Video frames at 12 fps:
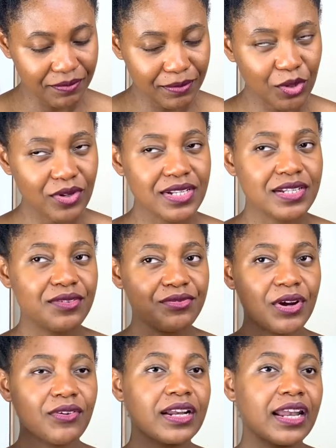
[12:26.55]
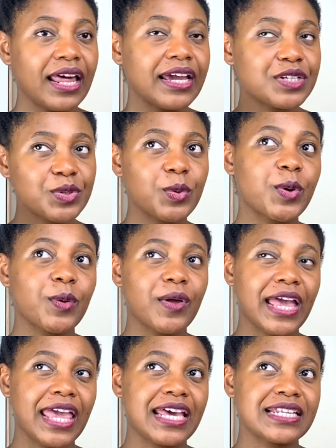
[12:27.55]
because it's a very light oil,
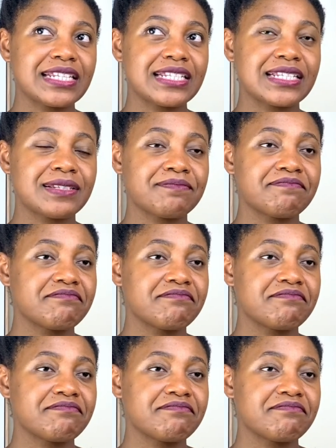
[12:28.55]
I guess,